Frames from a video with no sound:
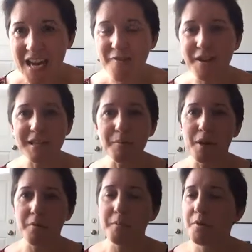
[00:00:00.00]
For example,
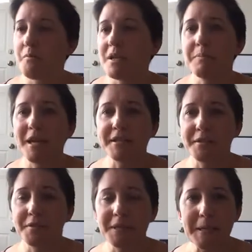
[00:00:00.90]
I remember one
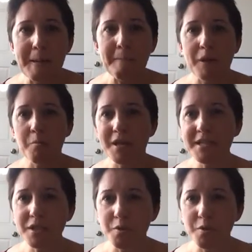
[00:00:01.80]
person wanting